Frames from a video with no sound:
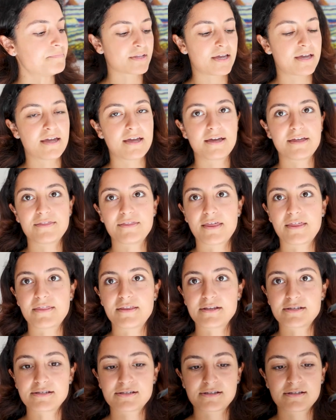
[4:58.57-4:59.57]
And then
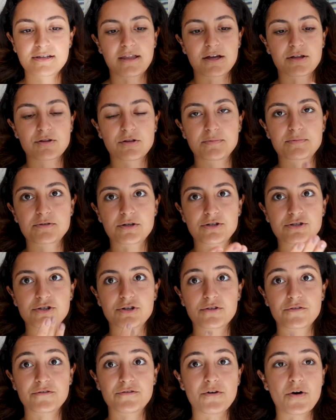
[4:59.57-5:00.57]
this like loops onto
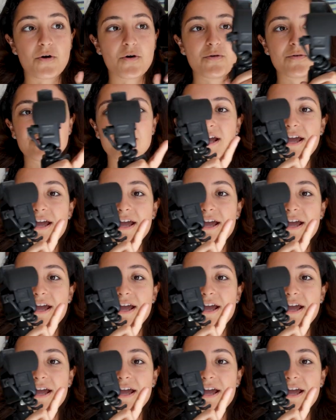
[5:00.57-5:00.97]
your phone.